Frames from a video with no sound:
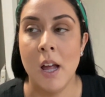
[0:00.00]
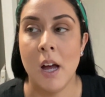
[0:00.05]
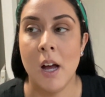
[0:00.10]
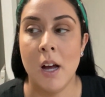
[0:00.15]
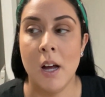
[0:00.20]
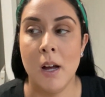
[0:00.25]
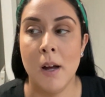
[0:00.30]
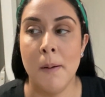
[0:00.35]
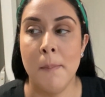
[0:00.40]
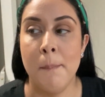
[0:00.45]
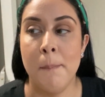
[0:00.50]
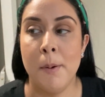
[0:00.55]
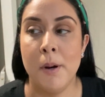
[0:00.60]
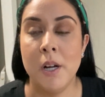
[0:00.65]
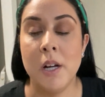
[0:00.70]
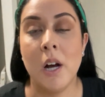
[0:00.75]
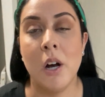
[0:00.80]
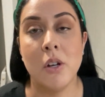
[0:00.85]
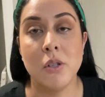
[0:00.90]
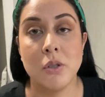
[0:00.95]

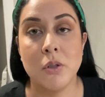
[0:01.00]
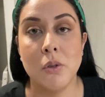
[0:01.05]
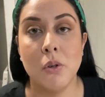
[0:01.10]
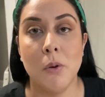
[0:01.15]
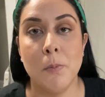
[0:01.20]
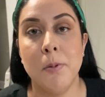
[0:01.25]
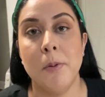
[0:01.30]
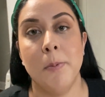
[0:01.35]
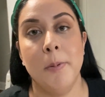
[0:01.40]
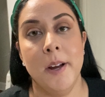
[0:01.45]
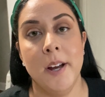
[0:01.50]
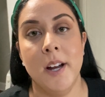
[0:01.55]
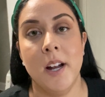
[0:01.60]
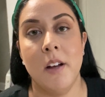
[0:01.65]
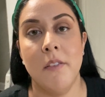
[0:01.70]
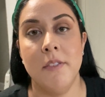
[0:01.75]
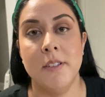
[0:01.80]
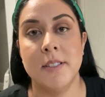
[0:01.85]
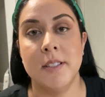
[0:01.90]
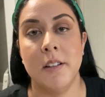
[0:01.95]
But also go prepared,
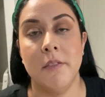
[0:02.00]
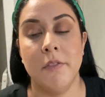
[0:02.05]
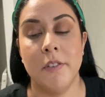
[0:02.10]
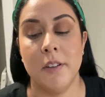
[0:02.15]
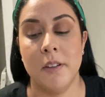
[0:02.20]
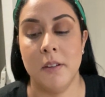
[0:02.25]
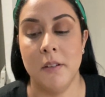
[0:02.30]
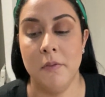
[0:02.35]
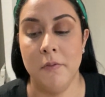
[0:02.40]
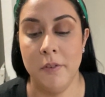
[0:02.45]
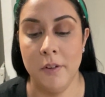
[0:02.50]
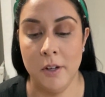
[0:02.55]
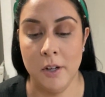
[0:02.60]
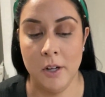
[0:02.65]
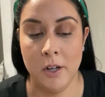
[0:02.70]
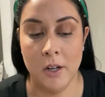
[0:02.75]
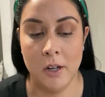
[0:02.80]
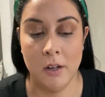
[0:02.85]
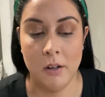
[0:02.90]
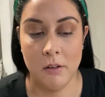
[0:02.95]
obviously,
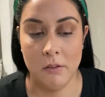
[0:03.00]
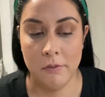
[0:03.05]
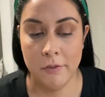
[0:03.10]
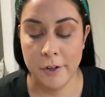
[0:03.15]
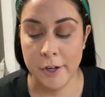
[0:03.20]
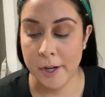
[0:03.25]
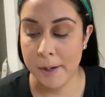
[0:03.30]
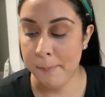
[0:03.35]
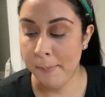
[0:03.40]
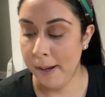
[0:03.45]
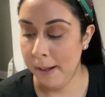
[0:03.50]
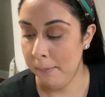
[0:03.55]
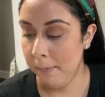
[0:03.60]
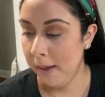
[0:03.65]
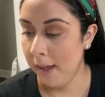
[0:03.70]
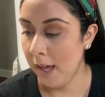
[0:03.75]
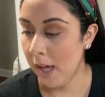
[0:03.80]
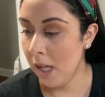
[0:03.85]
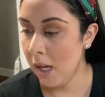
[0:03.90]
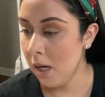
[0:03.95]
for your
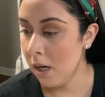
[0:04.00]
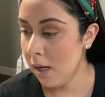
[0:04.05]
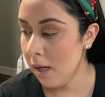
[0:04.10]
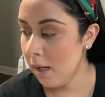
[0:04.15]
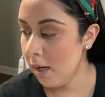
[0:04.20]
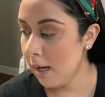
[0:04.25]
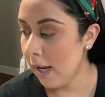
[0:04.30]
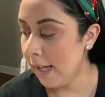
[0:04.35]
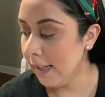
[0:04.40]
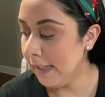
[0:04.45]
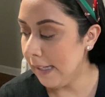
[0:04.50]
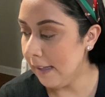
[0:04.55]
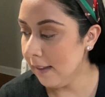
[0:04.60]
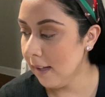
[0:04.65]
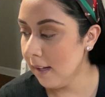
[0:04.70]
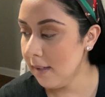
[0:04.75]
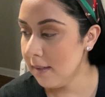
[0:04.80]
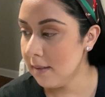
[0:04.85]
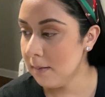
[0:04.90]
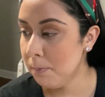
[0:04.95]
baby. And then I think
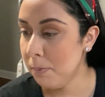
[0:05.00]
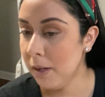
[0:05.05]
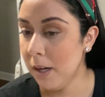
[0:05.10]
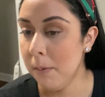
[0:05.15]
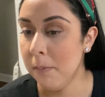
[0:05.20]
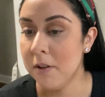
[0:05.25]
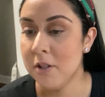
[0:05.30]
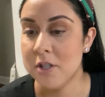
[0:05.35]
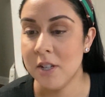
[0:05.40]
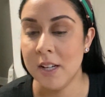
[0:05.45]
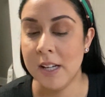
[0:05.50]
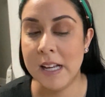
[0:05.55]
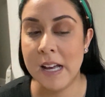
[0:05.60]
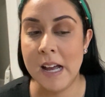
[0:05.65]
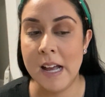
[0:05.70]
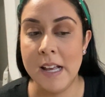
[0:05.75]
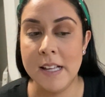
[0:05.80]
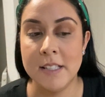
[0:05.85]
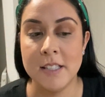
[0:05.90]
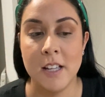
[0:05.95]
that's pretty much it,
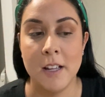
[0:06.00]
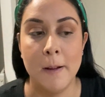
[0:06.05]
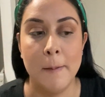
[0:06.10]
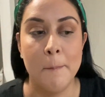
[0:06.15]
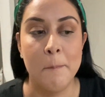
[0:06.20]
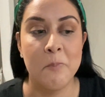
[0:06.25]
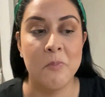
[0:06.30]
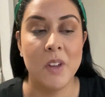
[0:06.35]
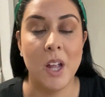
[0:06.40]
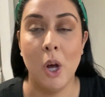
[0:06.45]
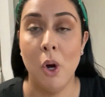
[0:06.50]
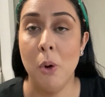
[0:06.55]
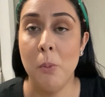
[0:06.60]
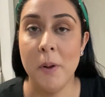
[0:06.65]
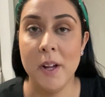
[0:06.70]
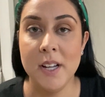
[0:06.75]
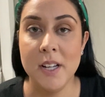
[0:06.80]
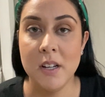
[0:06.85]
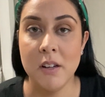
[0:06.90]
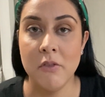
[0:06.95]
guys. I hope
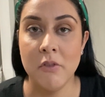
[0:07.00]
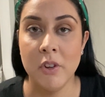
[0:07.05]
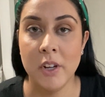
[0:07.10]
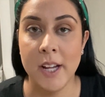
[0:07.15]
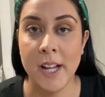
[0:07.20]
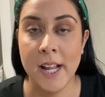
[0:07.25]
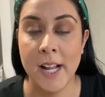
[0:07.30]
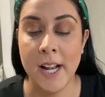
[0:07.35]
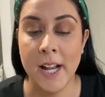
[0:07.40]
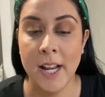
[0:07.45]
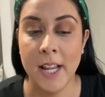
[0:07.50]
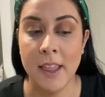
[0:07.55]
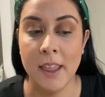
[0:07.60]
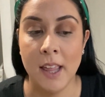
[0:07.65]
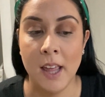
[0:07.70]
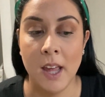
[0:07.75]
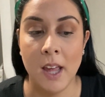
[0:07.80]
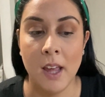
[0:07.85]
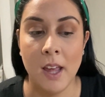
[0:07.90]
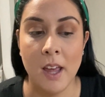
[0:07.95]
I didn't forget
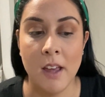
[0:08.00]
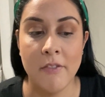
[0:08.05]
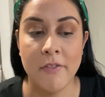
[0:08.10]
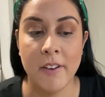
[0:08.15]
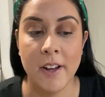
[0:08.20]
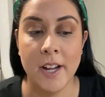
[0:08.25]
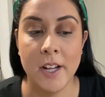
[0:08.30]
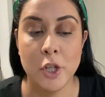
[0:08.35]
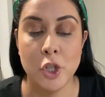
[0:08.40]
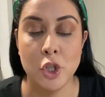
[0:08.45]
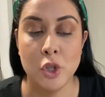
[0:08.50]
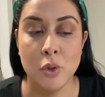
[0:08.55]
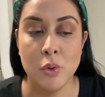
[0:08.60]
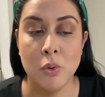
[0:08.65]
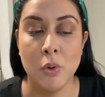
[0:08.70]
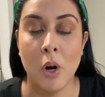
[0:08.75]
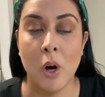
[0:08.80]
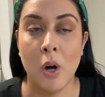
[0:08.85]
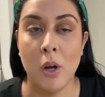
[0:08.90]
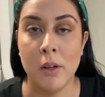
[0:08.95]
anything. If I
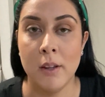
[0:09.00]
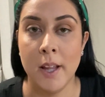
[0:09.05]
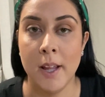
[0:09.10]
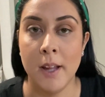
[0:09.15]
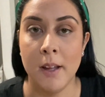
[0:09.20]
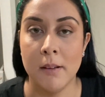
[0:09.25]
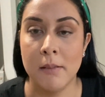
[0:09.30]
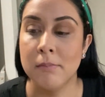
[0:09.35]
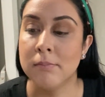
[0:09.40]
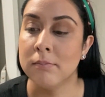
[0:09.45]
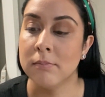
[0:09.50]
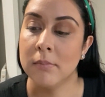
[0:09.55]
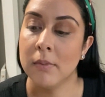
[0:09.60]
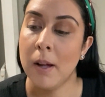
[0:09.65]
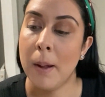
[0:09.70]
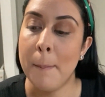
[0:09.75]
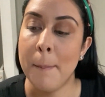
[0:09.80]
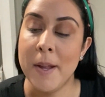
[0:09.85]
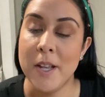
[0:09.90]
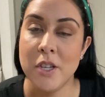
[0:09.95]
do, I'll like
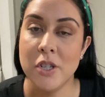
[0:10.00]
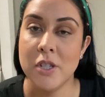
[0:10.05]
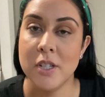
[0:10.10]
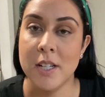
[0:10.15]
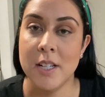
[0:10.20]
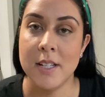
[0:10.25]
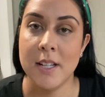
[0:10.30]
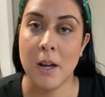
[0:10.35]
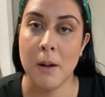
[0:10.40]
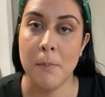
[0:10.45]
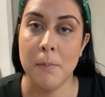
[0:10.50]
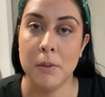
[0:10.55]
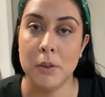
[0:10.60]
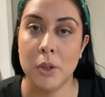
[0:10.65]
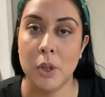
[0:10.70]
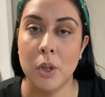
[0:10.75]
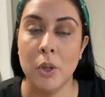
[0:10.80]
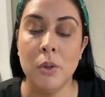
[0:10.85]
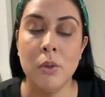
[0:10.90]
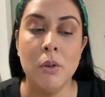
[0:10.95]
mention it down
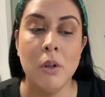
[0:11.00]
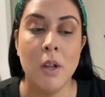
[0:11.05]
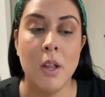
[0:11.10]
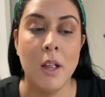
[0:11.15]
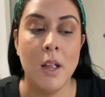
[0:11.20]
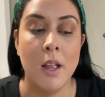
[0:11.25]
below.